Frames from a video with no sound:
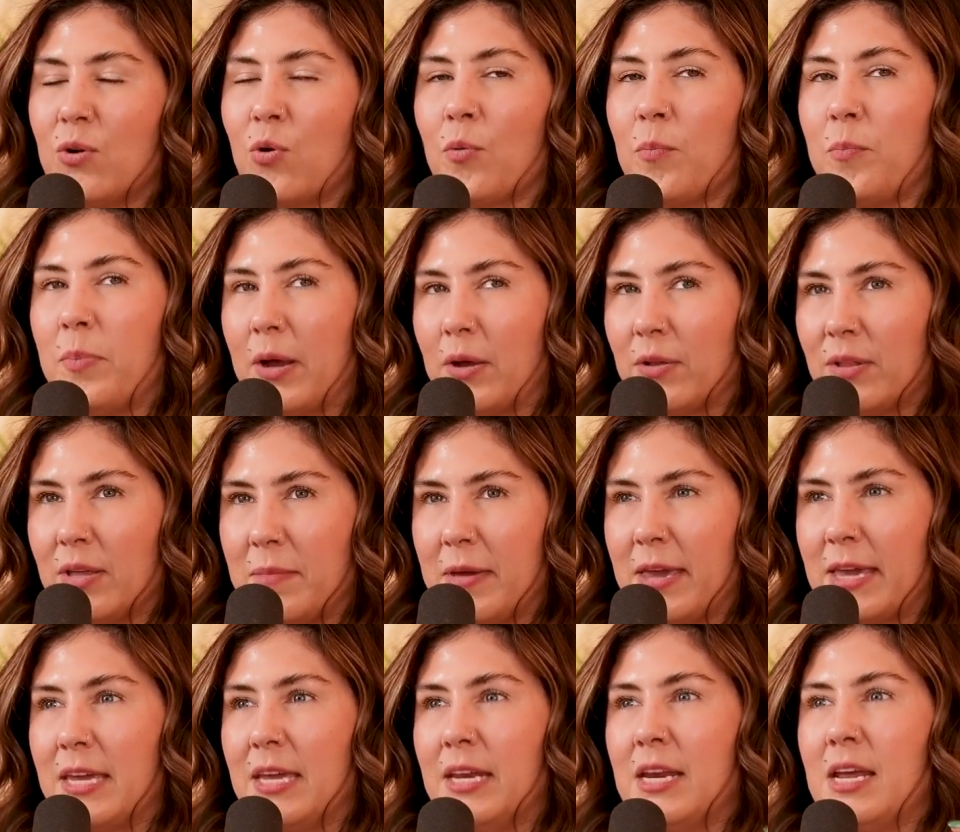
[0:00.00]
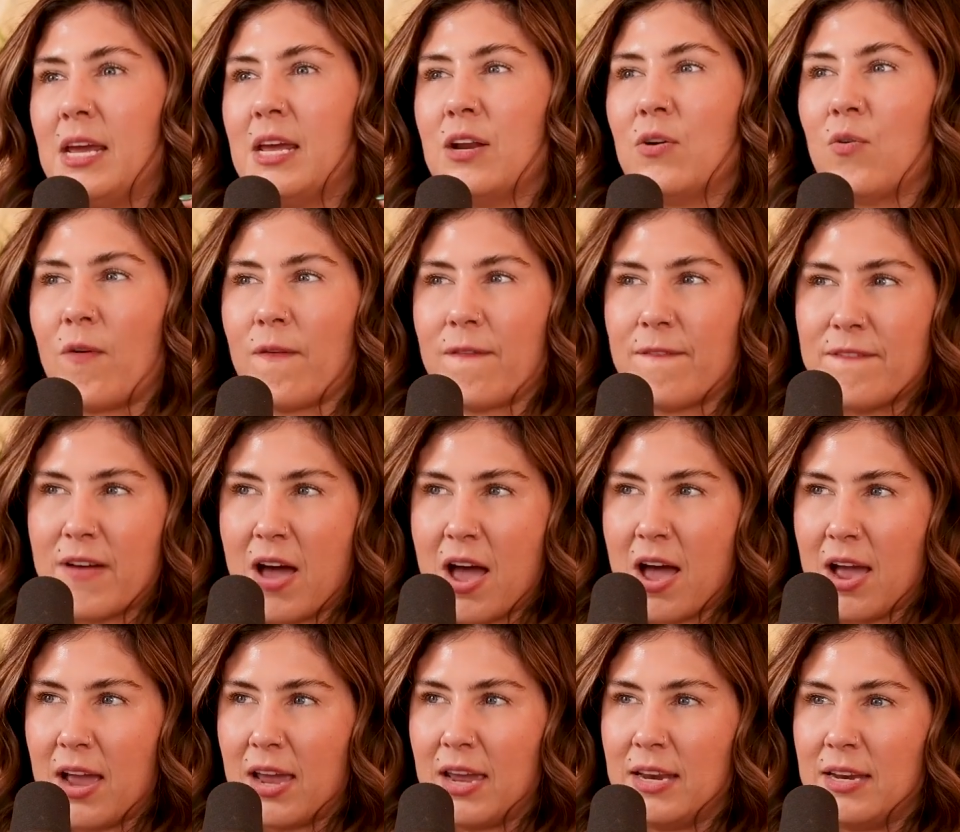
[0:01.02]
or barely making it or
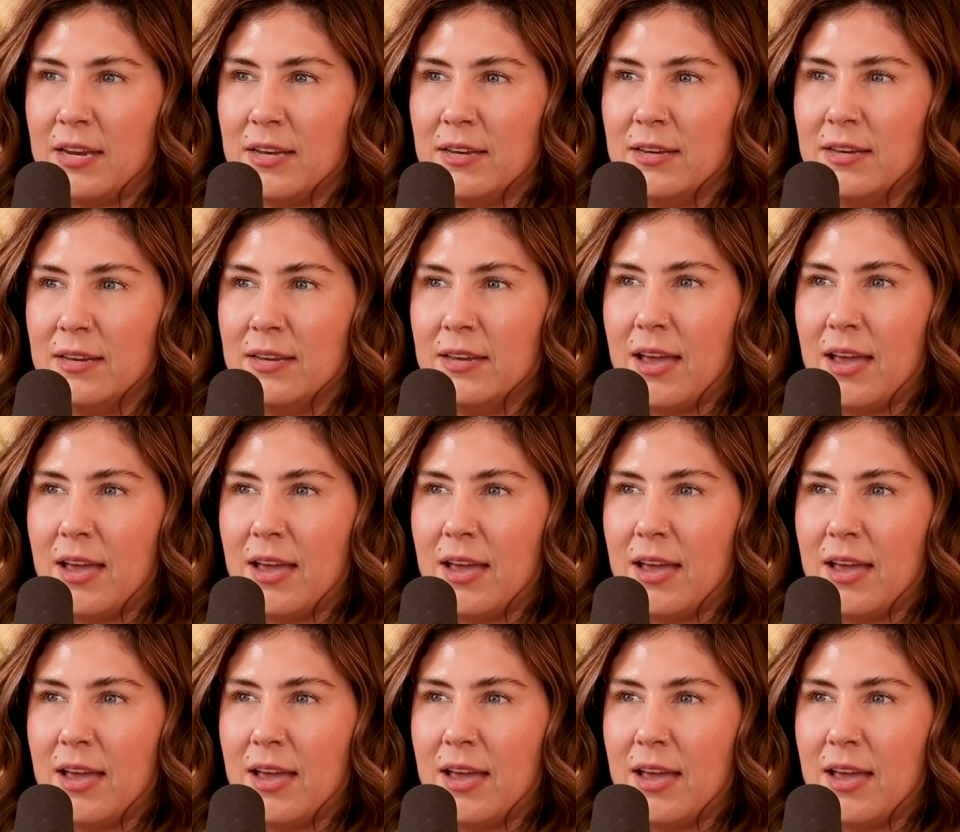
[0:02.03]
fine,